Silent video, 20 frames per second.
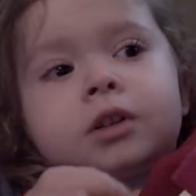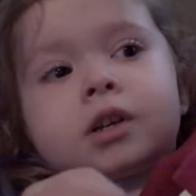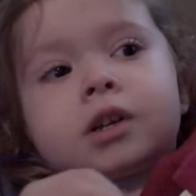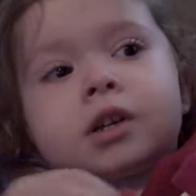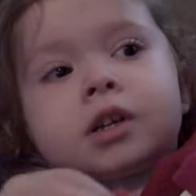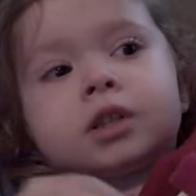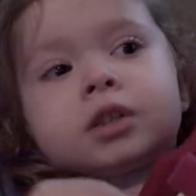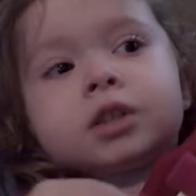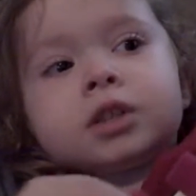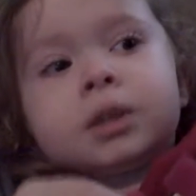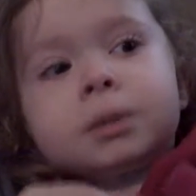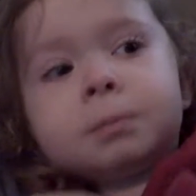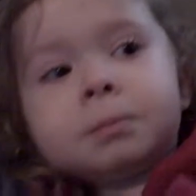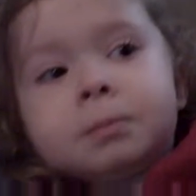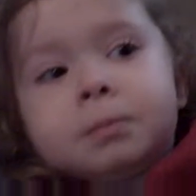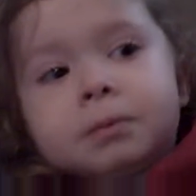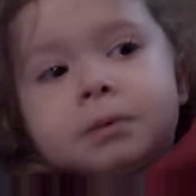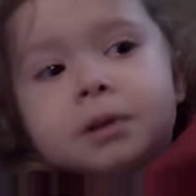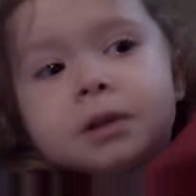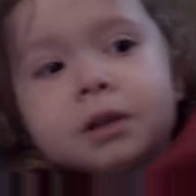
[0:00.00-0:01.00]
And she
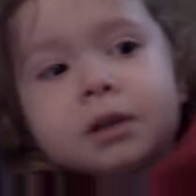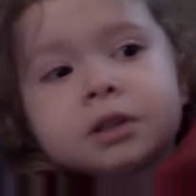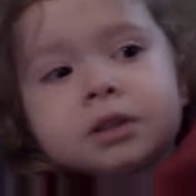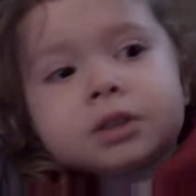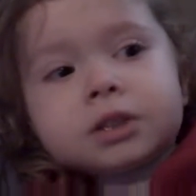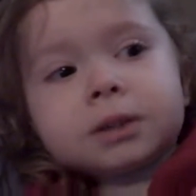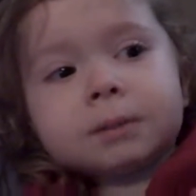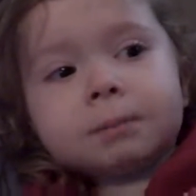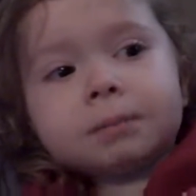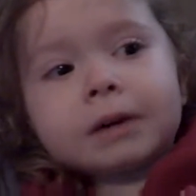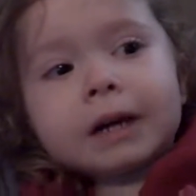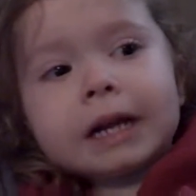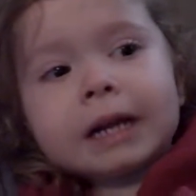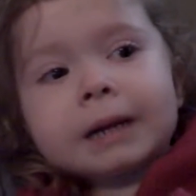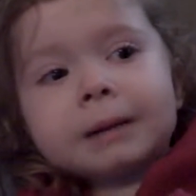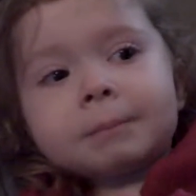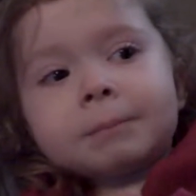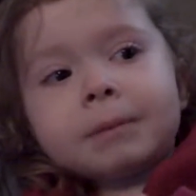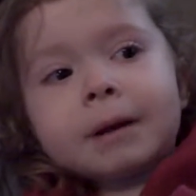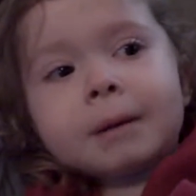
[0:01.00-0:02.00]
and she
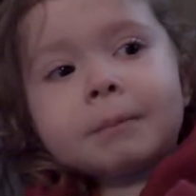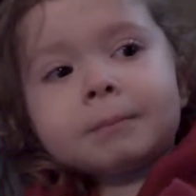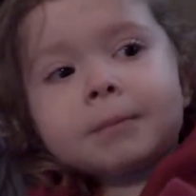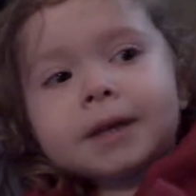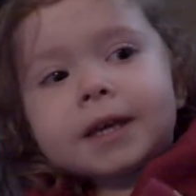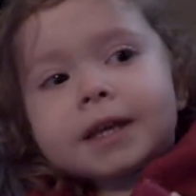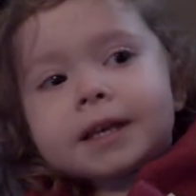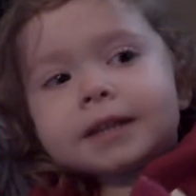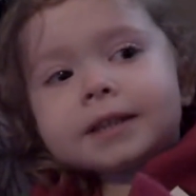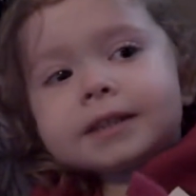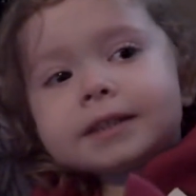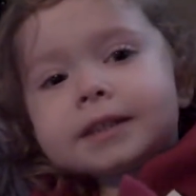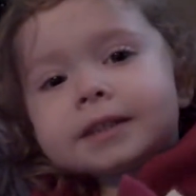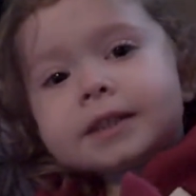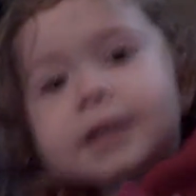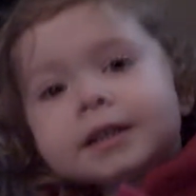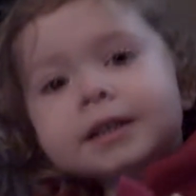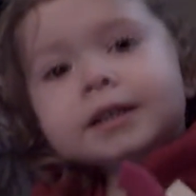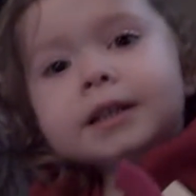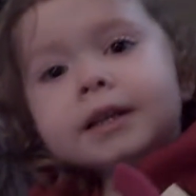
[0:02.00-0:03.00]
planted pumpkins.
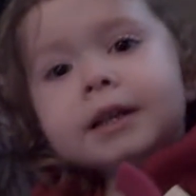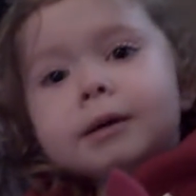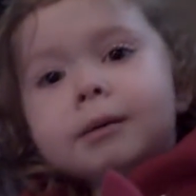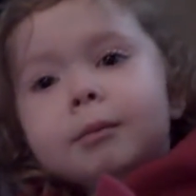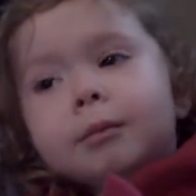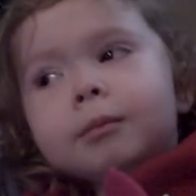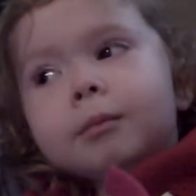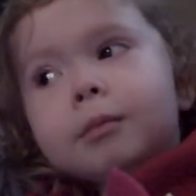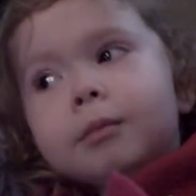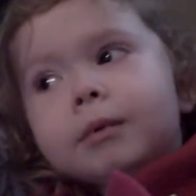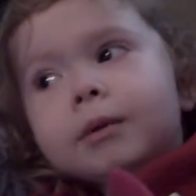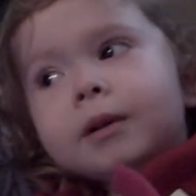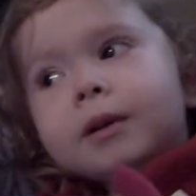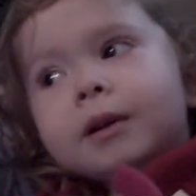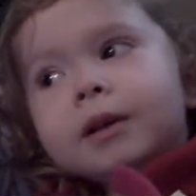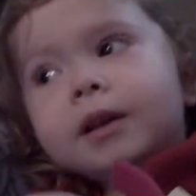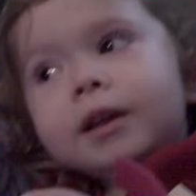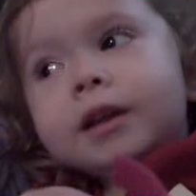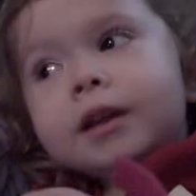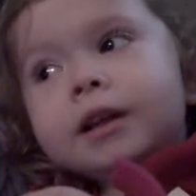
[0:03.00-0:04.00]
Oh, okay
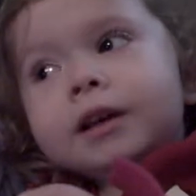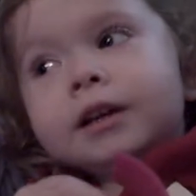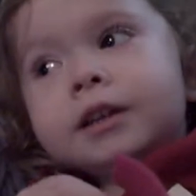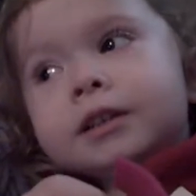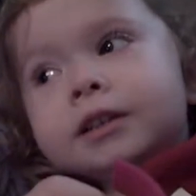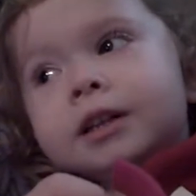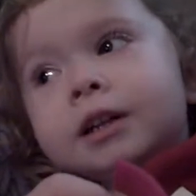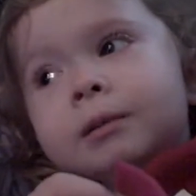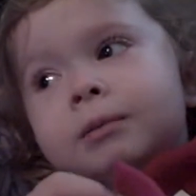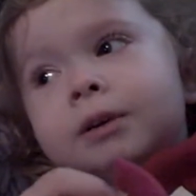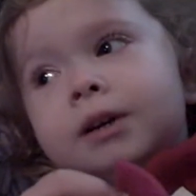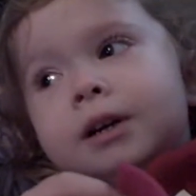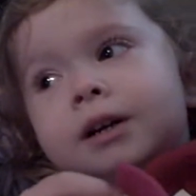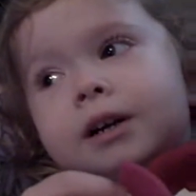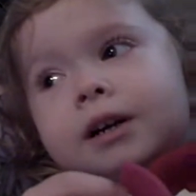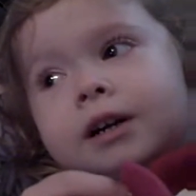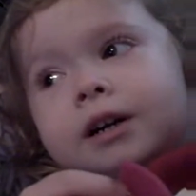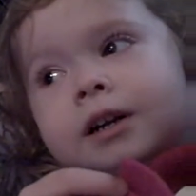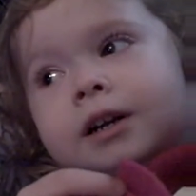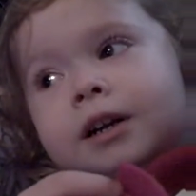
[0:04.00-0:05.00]
and they
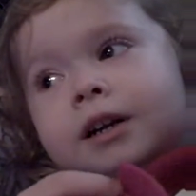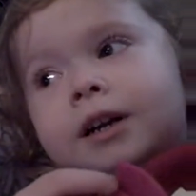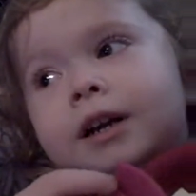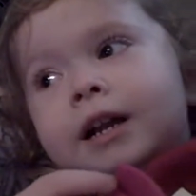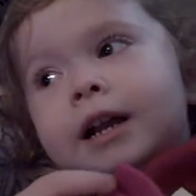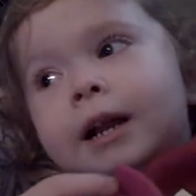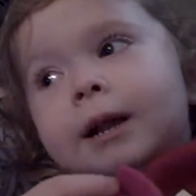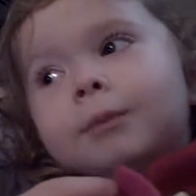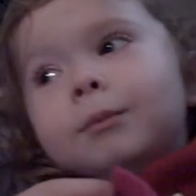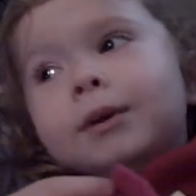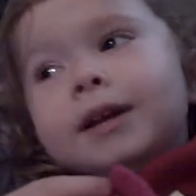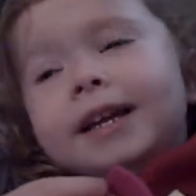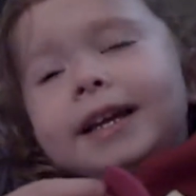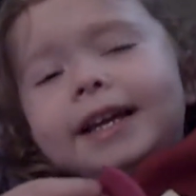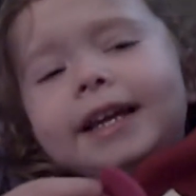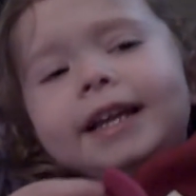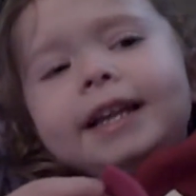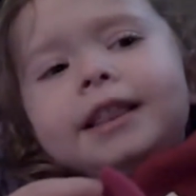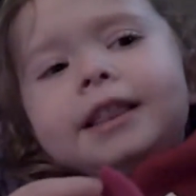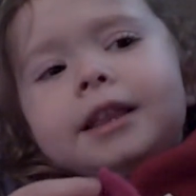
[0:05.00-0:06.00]
were, and we
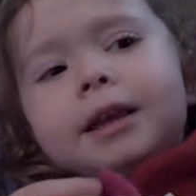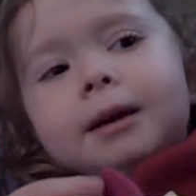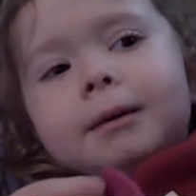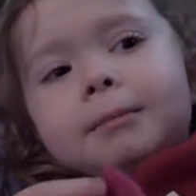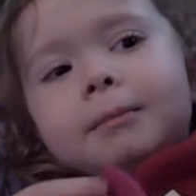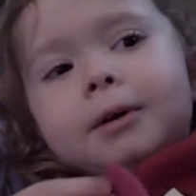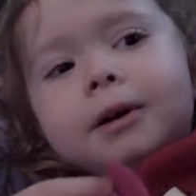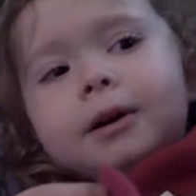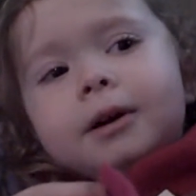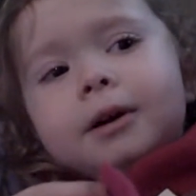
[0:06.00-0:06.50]
eat them.